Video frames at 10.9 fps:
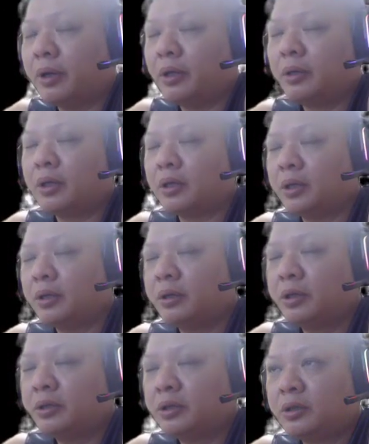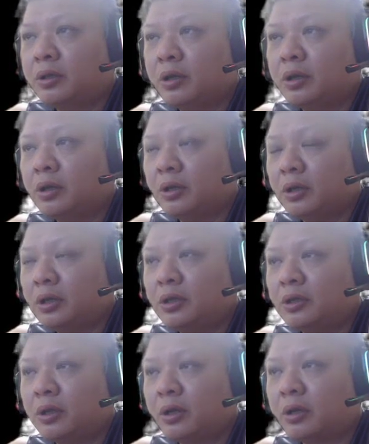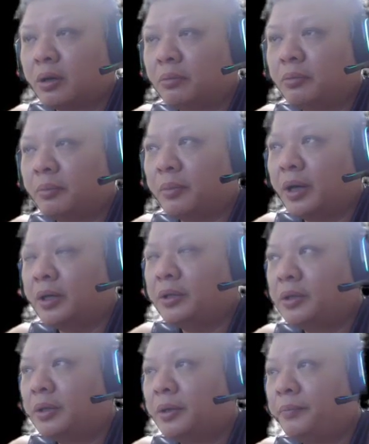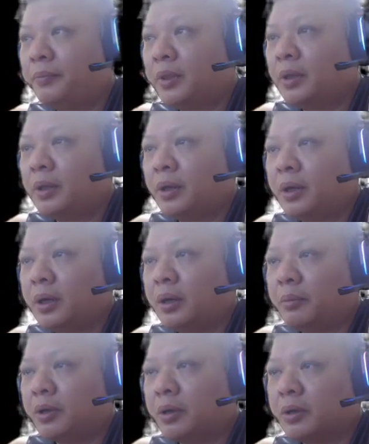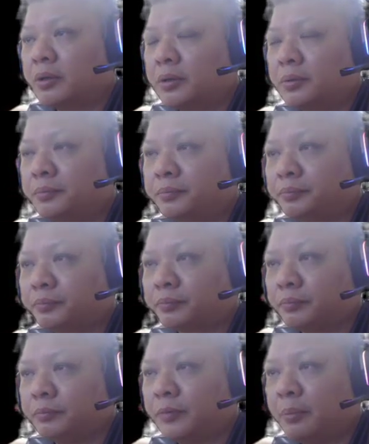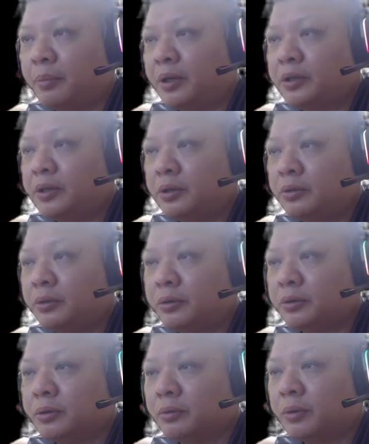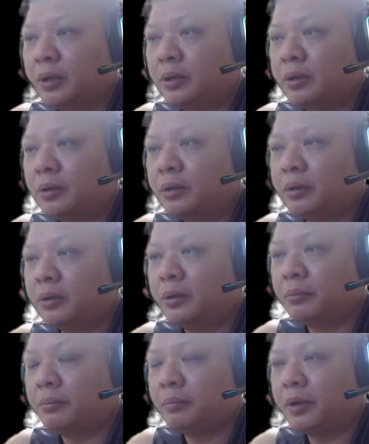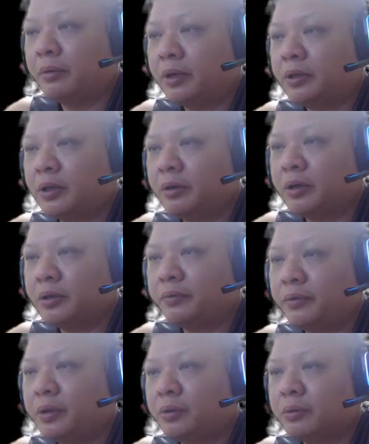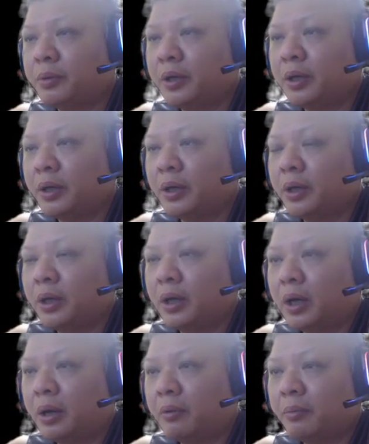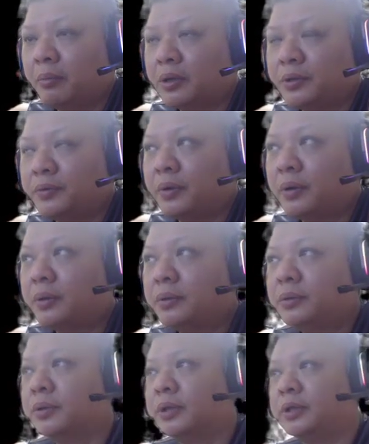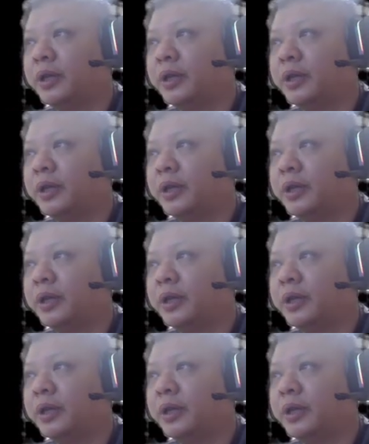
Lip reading: Red. This is not a compromise because by playing c2 equals to 1, the red chariot is free to play r1+4 to